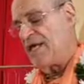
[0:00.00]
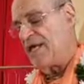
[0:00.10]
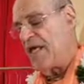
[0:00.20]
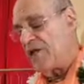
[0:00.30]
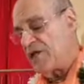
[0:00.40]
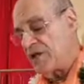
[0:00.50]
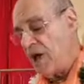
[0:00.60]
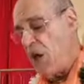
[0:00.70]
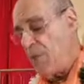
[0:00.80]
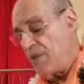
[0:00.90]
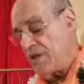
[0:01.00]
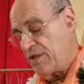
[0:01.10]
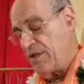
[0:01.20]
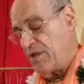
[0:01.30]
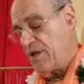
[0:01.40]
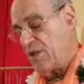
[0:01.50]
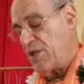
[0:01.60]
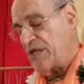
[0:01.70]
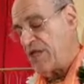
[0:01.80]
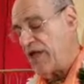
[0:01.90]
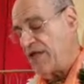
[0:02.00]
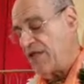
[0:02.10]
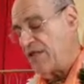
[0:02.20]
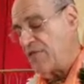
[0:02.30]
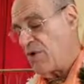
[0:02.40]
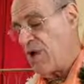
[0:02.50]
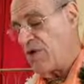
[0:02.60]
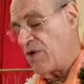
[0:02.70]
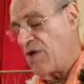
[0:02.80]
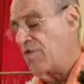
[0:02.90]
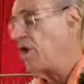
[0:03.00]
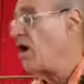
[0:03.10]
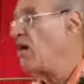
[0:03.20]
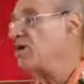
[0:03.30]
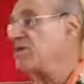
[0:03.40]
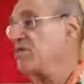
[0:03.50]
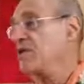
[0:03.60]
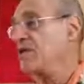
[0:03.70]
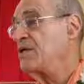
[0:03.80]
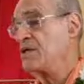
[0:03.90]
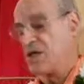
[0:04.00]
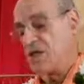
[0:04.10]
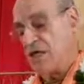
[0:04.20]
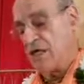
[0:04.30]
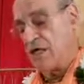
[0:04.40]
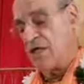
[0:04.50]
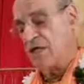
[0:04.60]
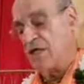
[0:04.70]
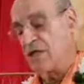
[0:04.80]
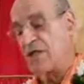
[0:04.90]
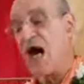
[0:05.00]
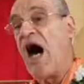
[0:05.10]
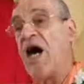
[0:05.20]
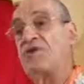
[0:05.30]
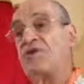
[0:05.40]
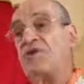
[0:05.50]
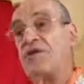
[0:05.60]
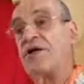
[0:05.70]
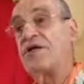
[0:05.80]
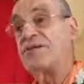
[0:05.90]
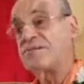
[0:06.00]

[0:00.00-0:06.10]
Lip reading: kicked a gopi who was taking the role of the cart demon, Shakotasura.